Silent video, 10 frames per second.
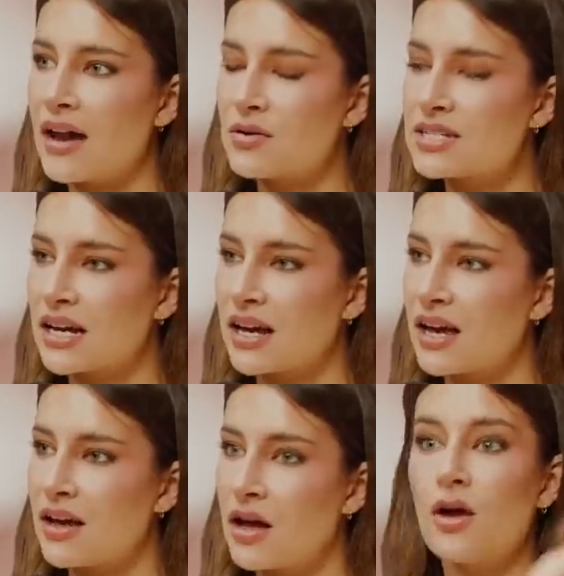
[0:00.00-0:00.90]
and I was like,
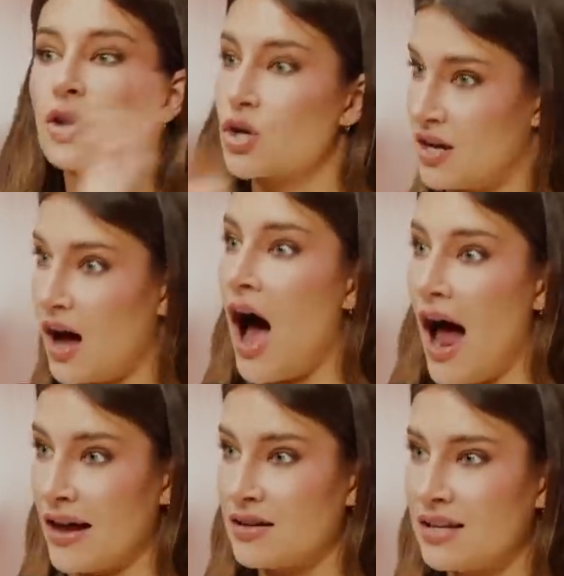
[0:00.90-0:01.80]

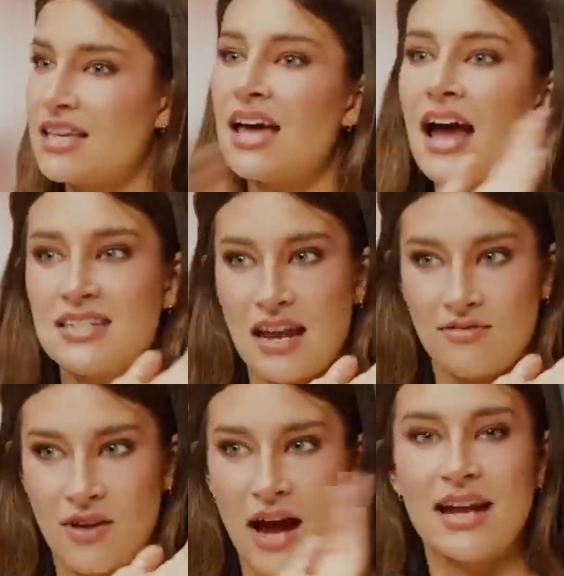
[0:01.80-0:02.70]
guy or they he yeah.
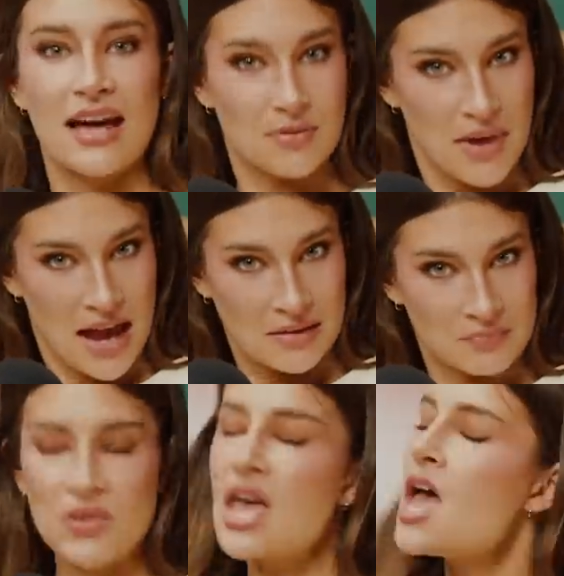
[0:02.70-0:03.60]
identified as a man,
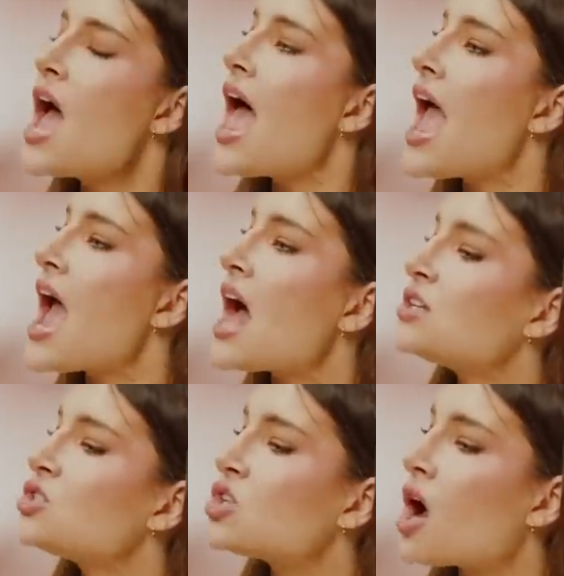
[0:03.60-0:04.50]
mm -hmm.
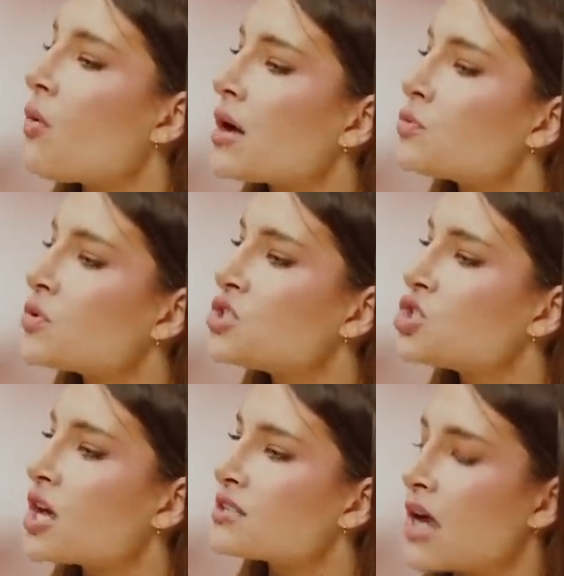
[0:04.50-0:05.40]
and so I was
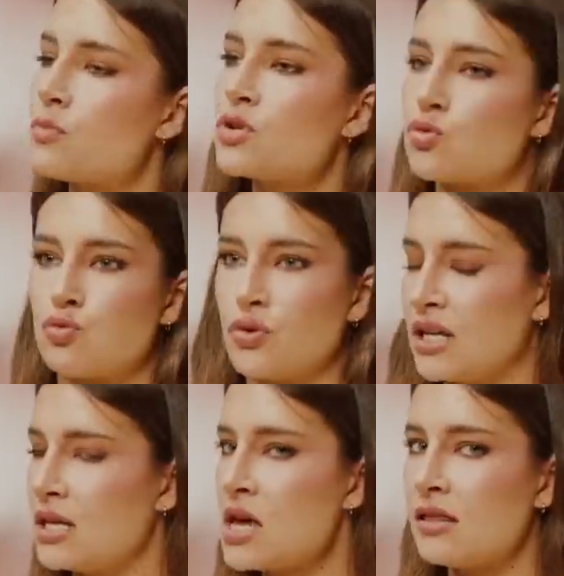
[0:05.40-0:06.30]
just I was
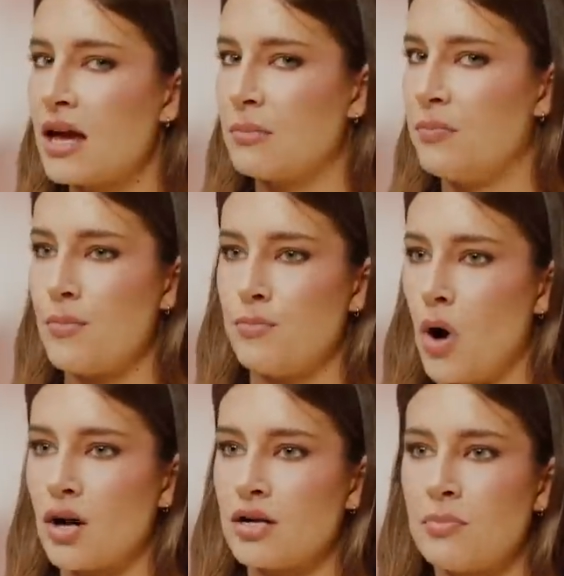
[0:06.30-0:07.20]
really like
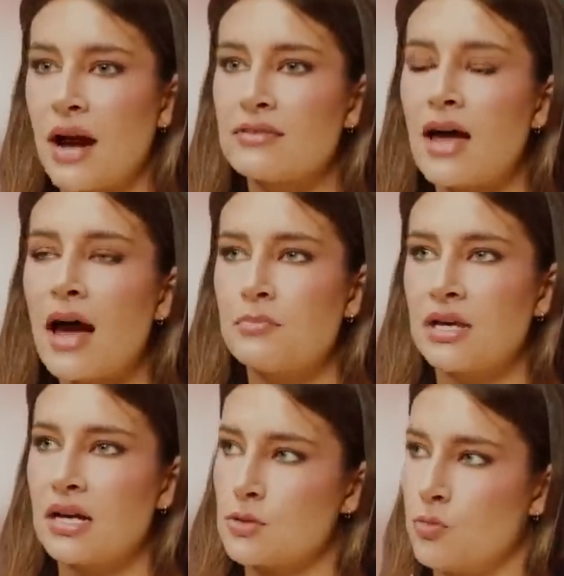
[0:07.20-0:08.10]
bombarded by that
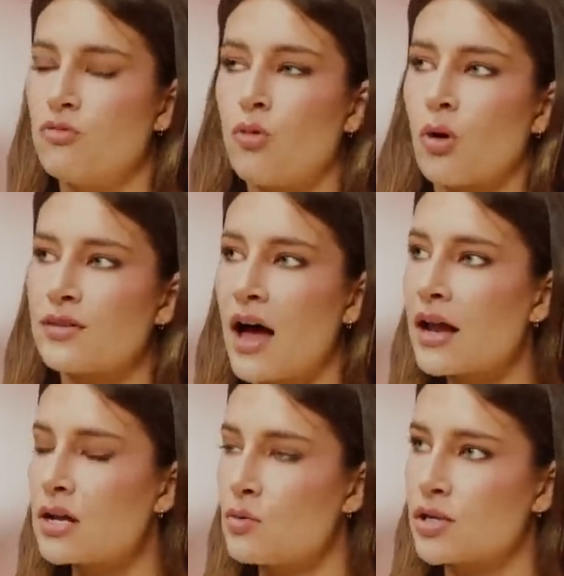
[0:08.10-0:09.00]
because before
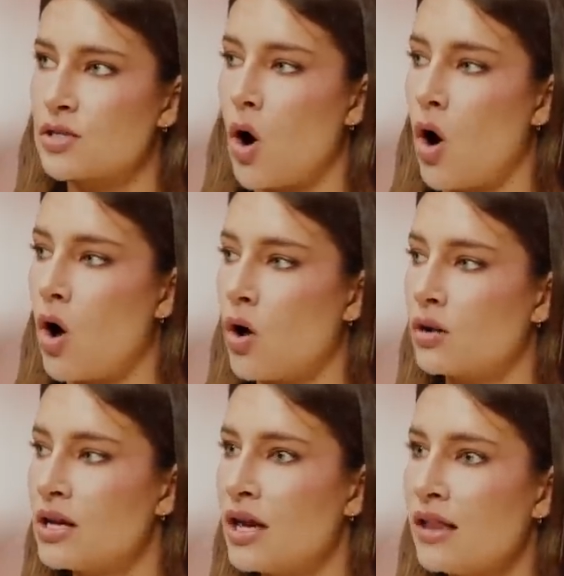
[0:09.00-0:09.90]
that it was
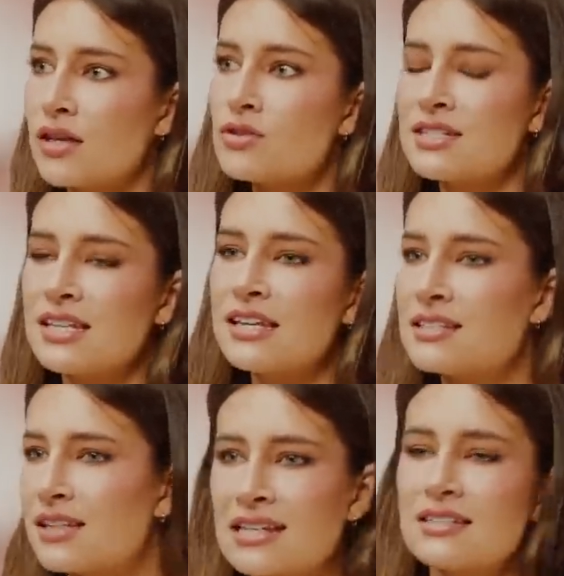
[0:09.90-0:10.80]
all little
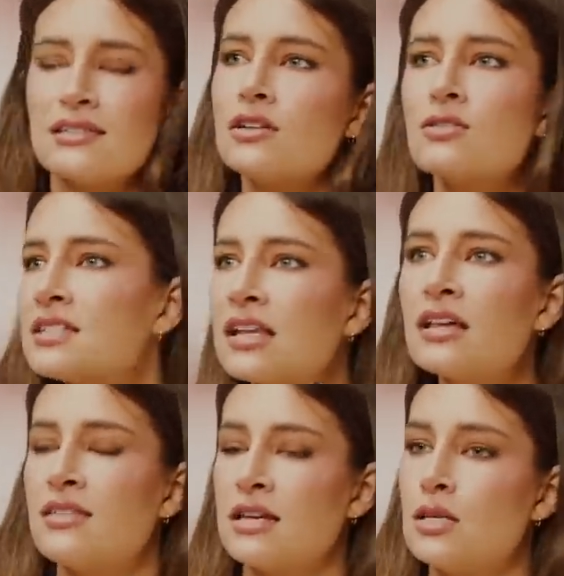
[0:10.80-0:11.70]
like little
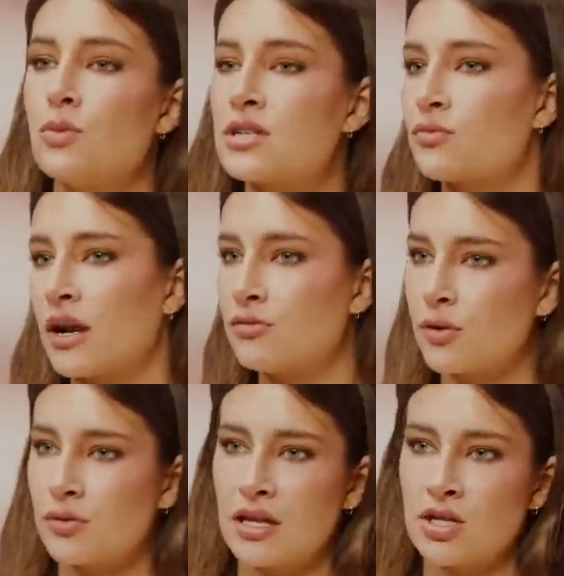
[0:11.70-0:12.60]
silly things. He wasn't ready
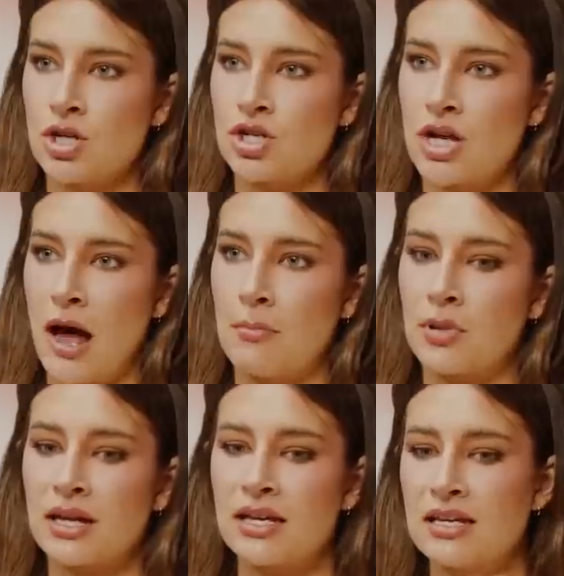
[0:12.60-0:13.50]
for a relationship,
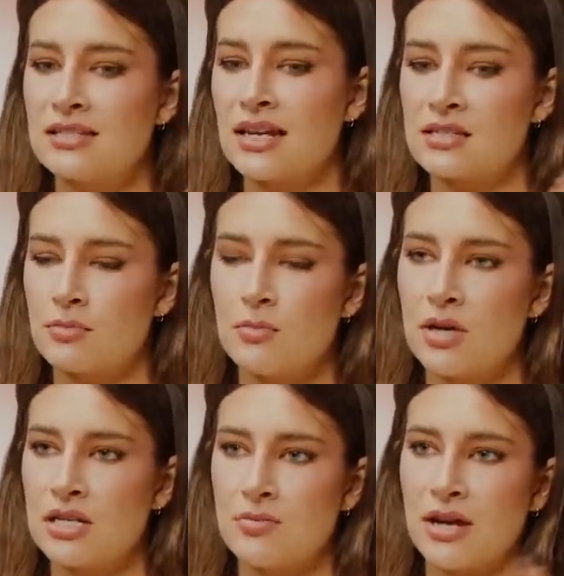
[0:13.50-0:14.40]
or like he said something
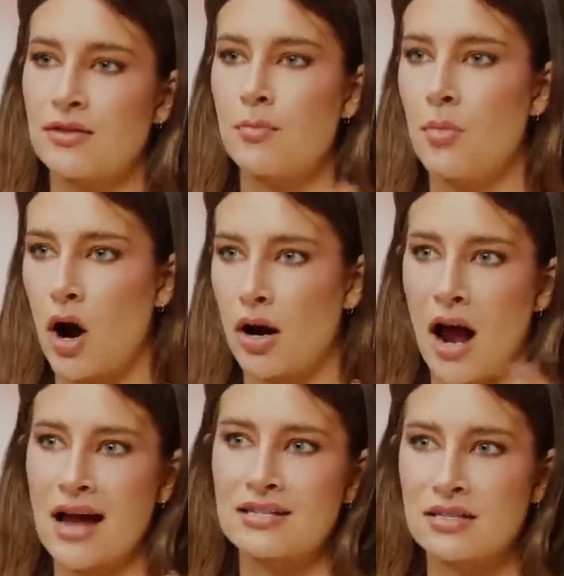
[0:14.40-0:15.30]
mean to me at the bar.
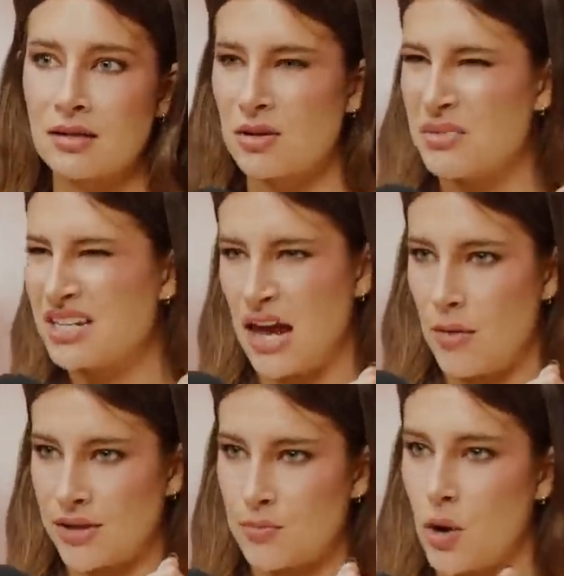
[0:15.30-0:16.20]
I said something mean to
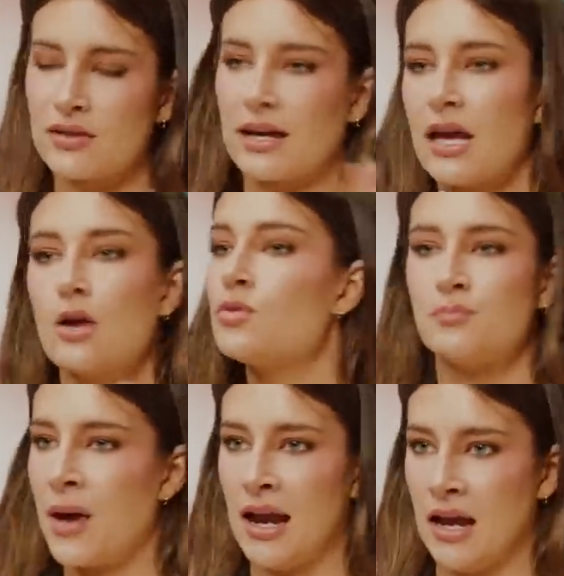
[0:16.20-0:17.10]
him at the bar. Like it was
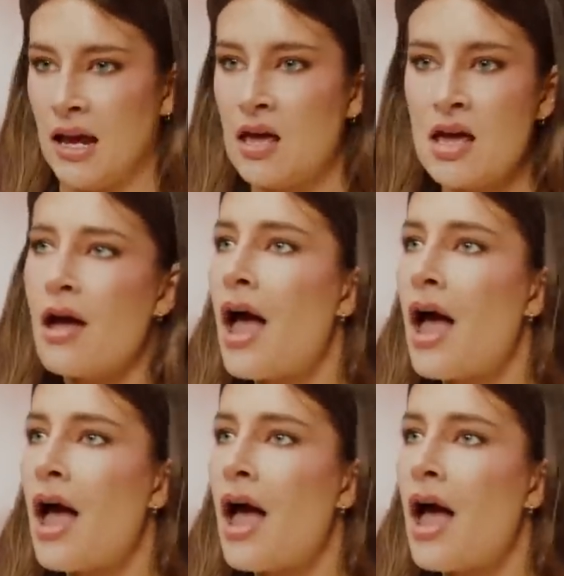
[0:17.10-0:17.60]
petty. Yeah.